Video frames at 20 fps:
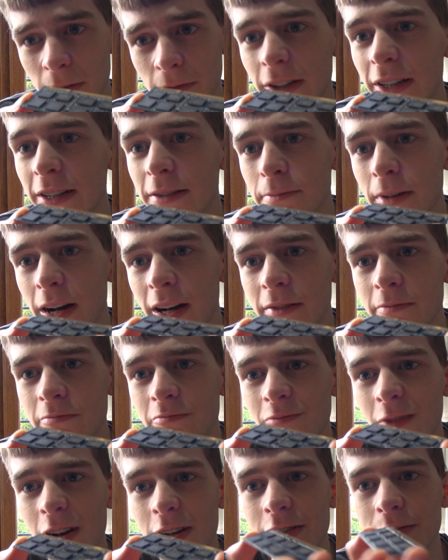ThinkPad
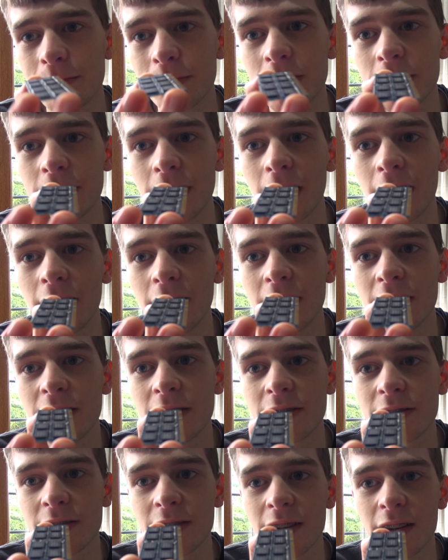randomly
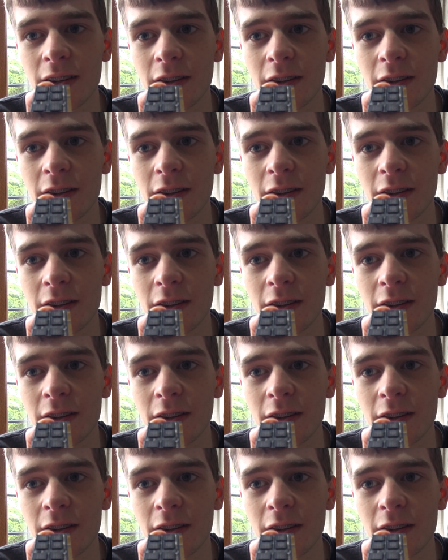dies,